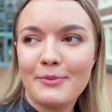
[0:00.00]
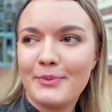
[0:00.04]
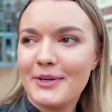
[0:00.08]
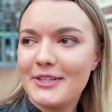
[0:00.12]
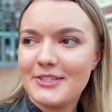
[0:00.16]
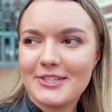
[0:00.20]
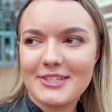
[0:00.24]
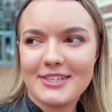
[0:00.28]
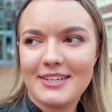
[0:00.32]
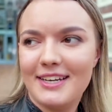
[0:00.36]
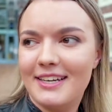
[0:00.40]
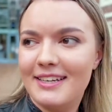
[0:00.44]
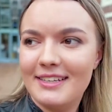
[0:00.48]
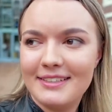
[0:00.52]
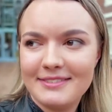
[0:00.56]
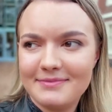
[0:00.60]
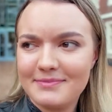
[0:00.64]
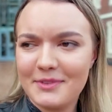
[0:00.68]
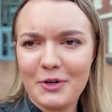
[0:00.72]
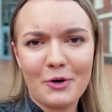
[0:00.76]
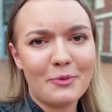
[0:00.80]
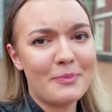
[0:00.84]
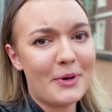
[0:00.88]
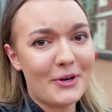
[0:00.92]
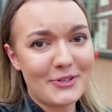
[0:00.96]
which
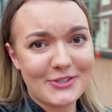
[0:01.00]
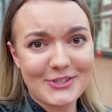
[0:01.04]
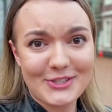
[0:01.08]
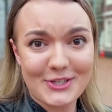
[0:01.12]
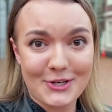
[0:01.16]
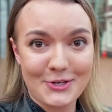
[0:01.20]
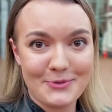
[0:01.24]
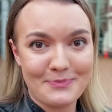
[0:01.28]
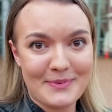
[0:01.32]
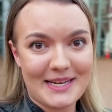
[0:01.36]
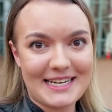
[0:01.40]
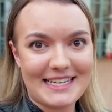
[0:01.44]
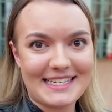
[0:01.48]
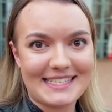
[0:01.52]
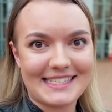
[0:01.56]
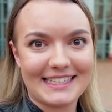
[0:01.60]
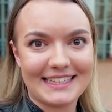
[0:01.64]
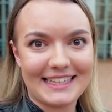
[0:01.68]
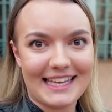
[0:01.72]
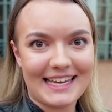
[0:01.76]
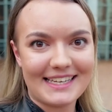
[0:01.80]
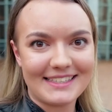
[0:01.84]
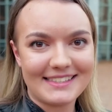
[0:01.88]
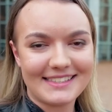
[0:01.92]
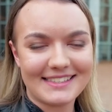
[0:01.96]
almost too many
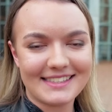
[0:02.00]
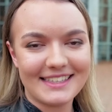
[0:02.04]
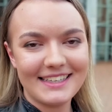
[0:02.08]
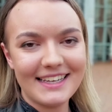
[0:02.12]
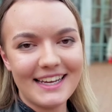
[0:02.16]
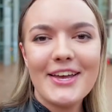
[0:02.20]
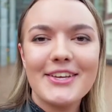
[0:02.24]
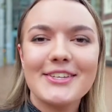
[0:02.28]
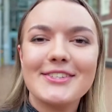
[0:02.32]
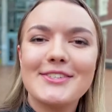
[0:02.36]
to list.